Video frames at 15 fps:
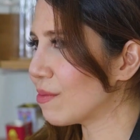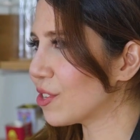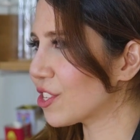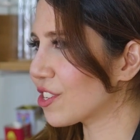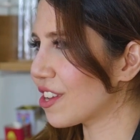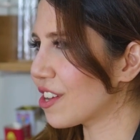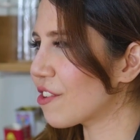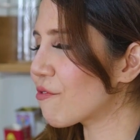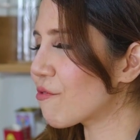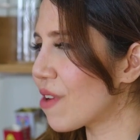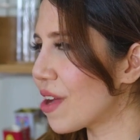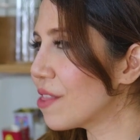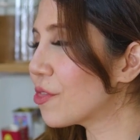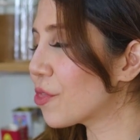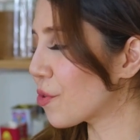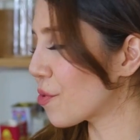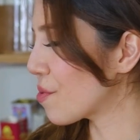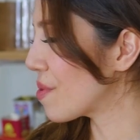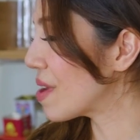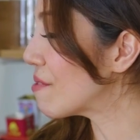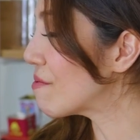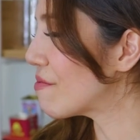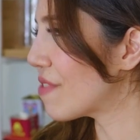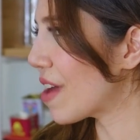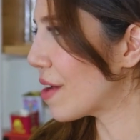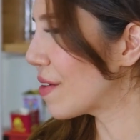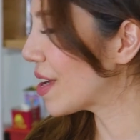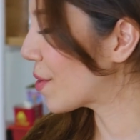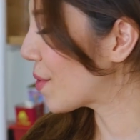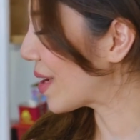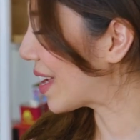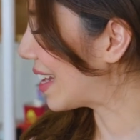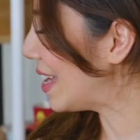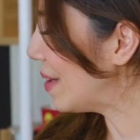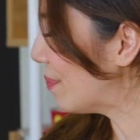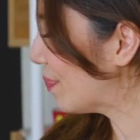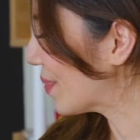I'm just going to run through it very quickly.